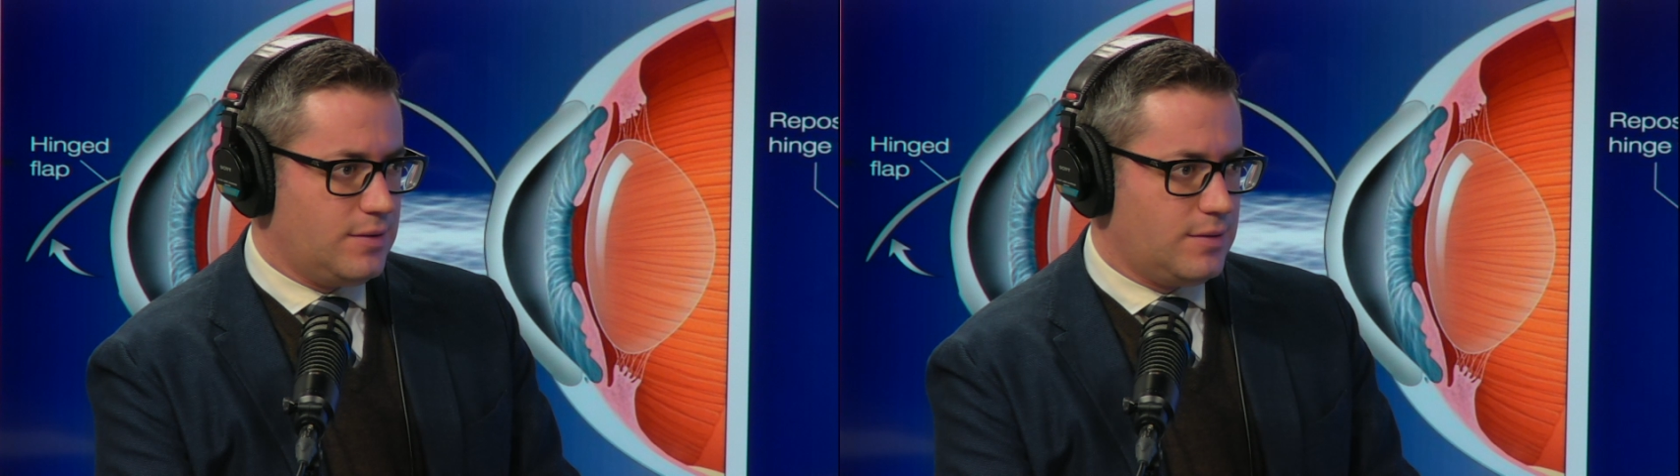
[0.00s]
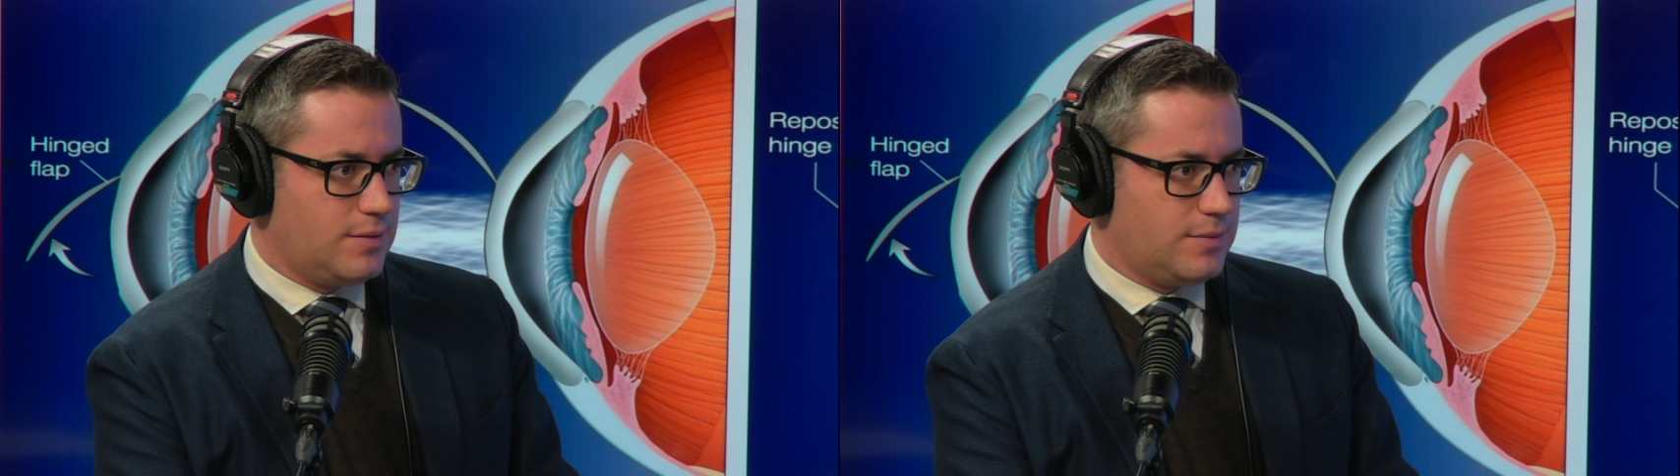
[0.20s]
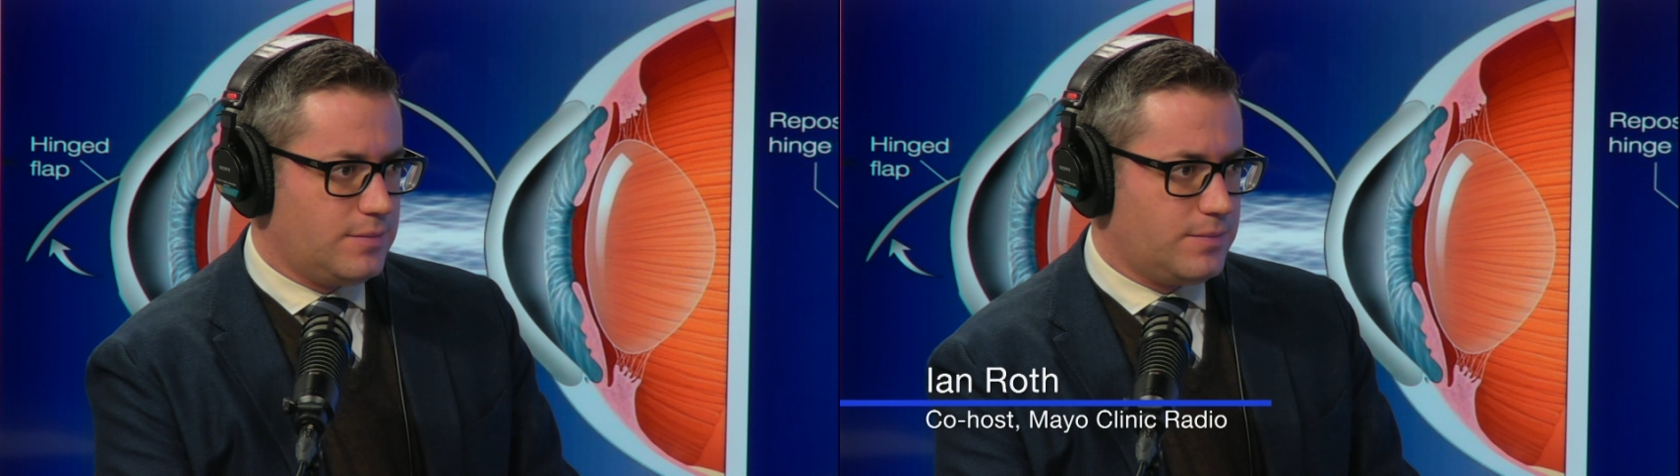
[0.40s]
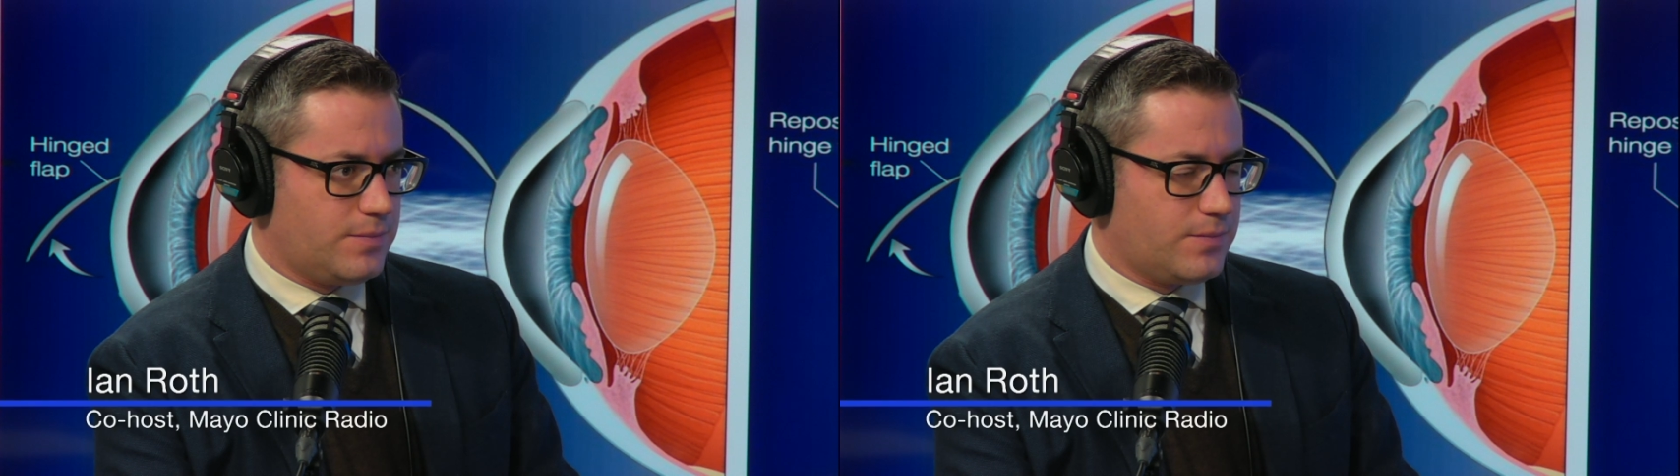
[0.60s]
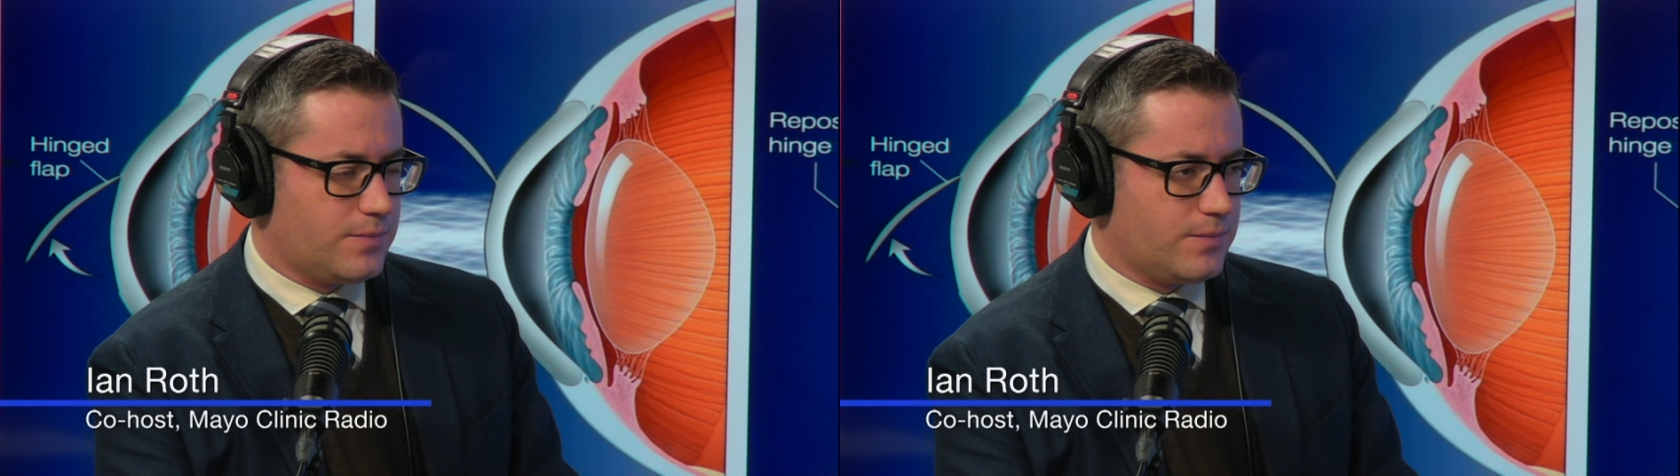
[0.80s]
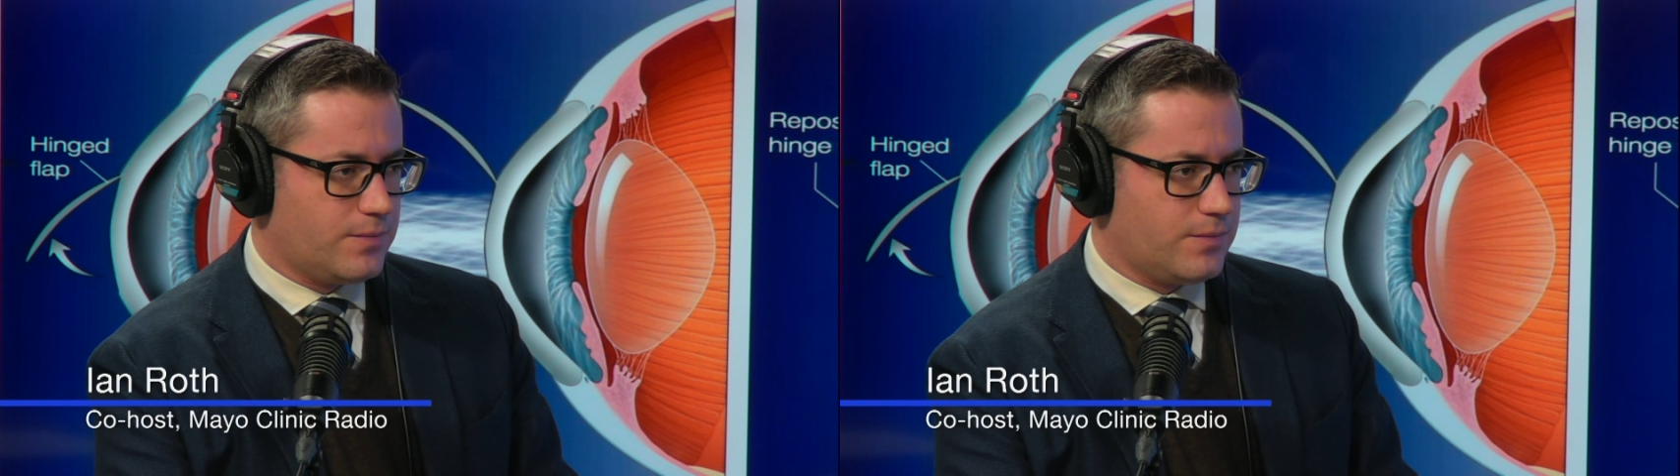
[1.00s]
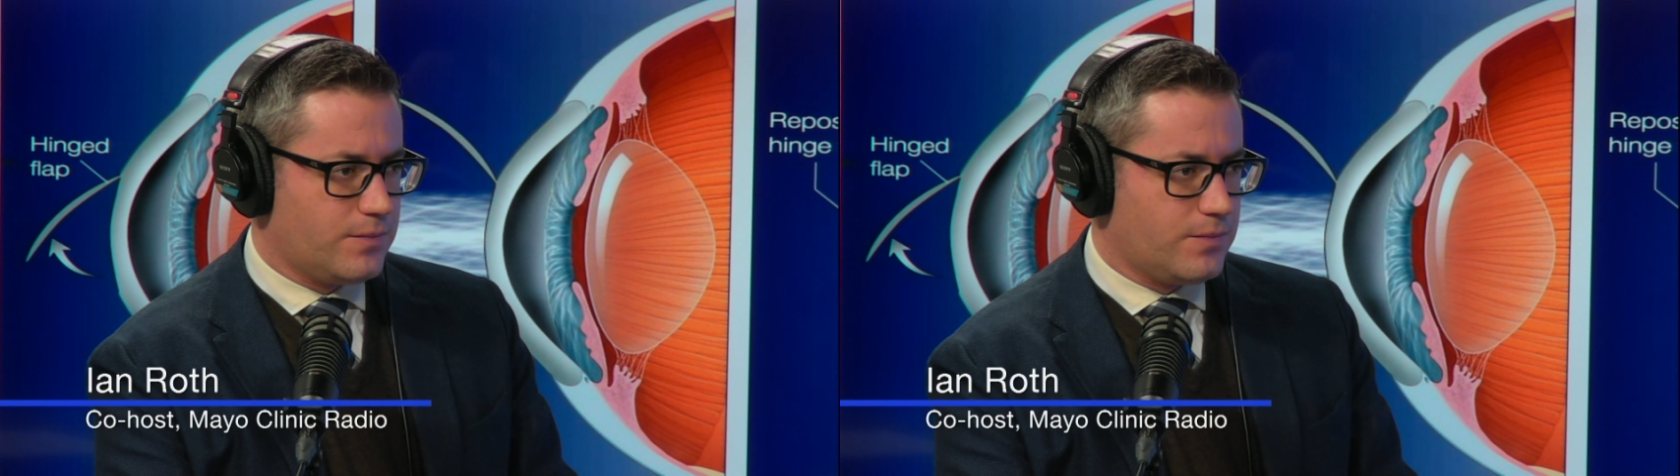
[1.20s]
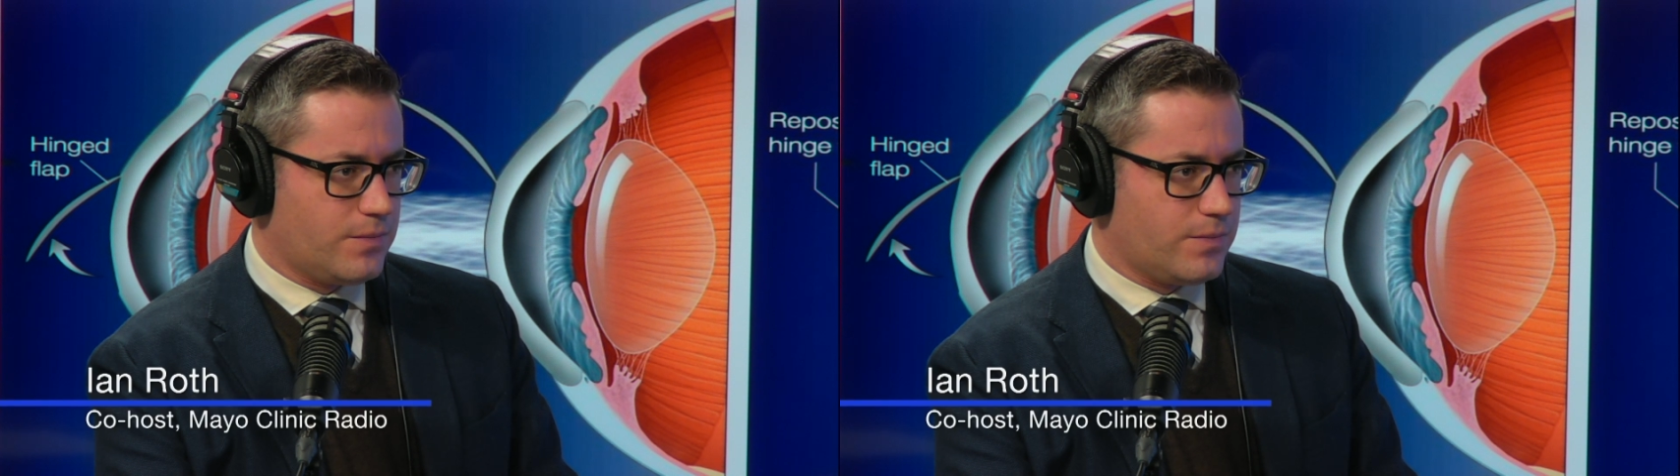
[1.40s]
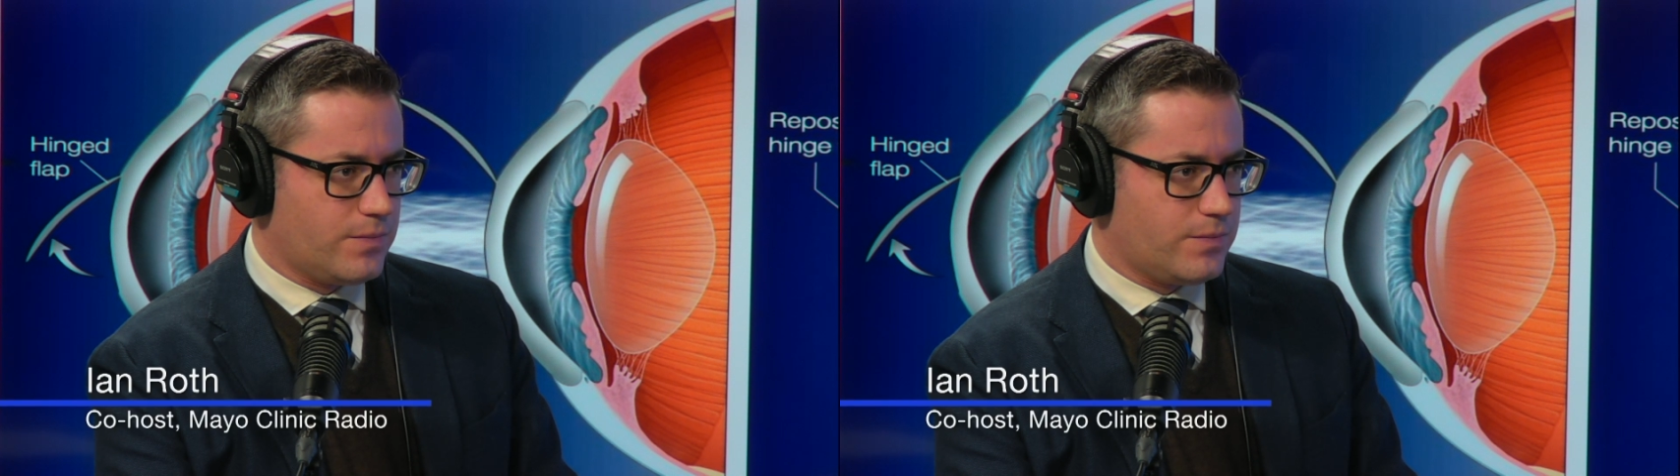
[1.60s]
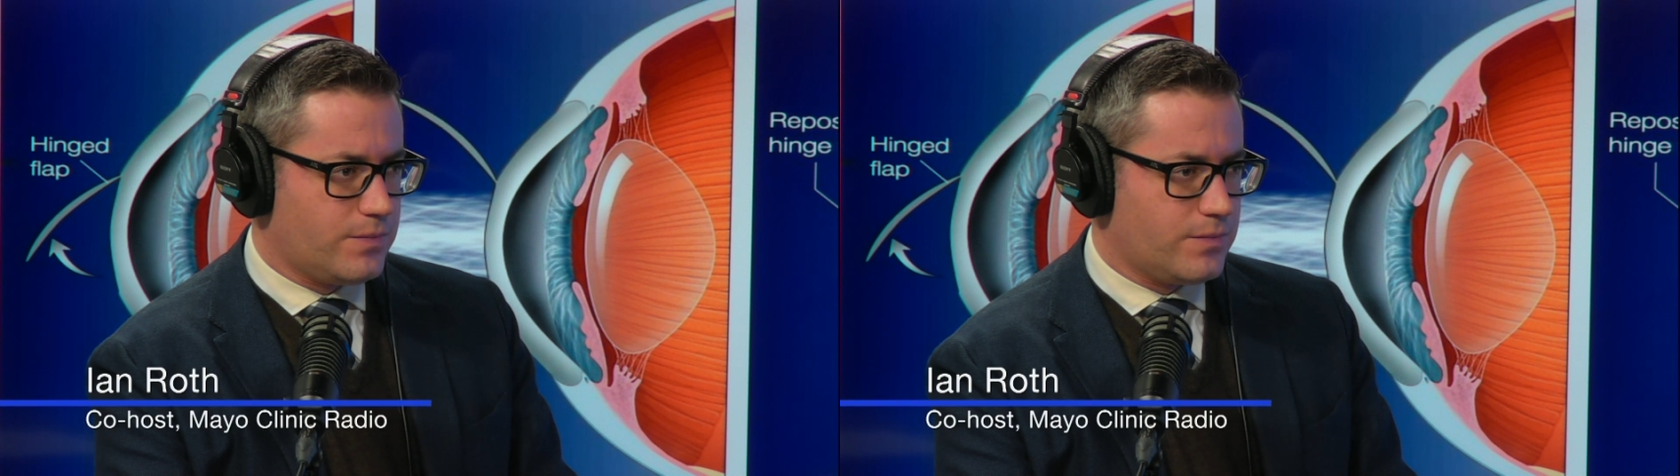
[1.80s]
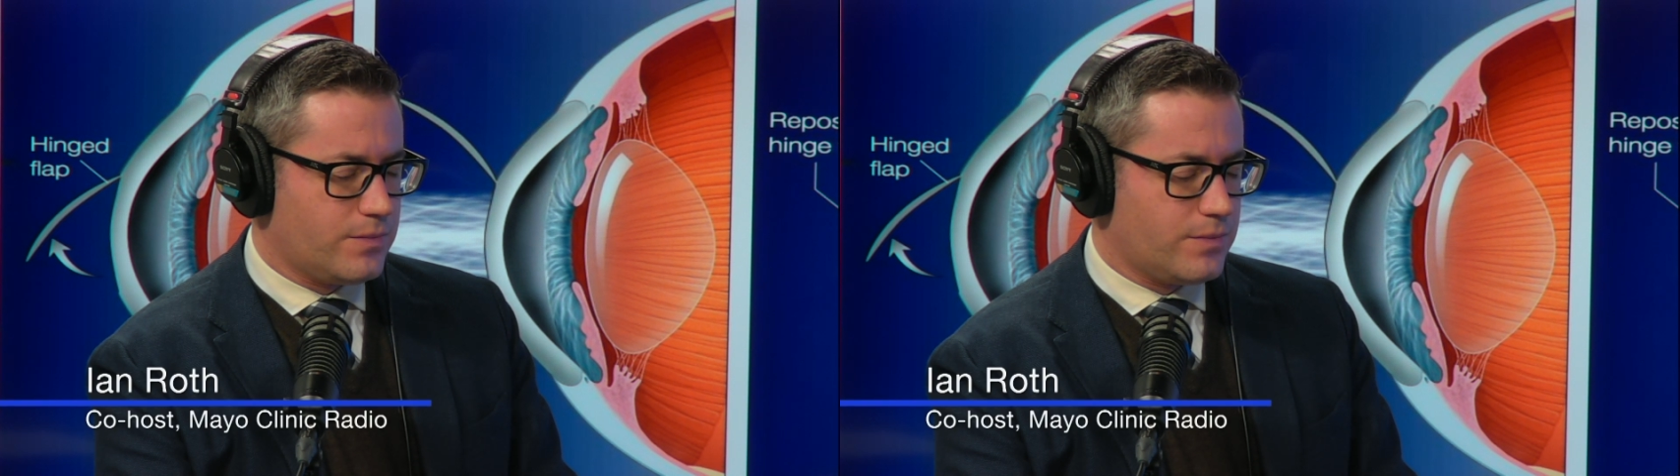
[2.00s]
Yeah, that's a good that's a good question.